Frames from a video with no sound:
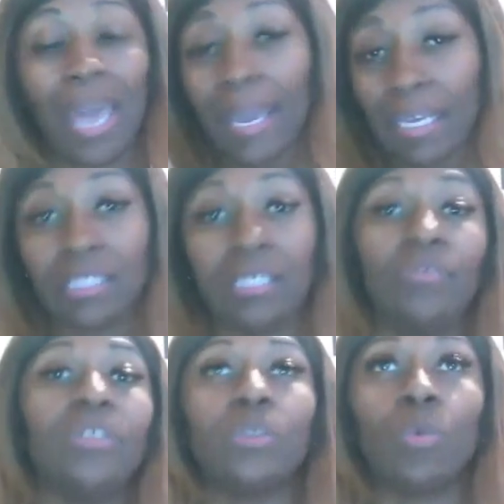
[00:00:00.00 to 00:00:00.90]
That is the
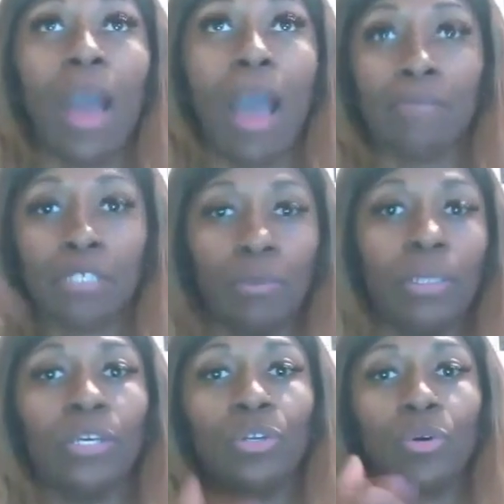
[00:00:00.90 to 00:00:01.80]
reason why I'm
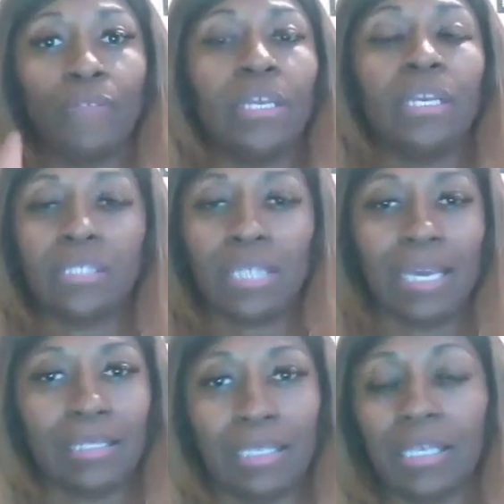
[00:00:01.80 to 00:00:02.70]
speaking on things
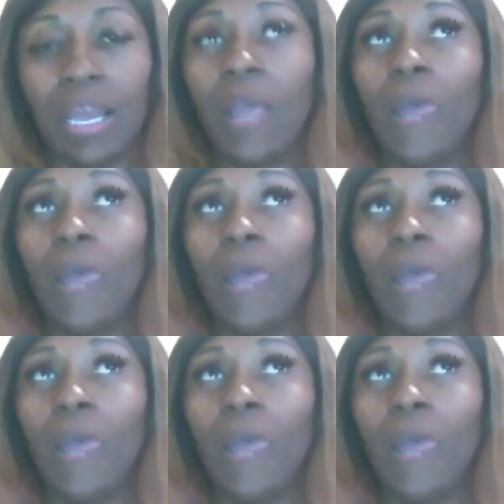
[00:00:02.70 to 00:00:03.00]
like this.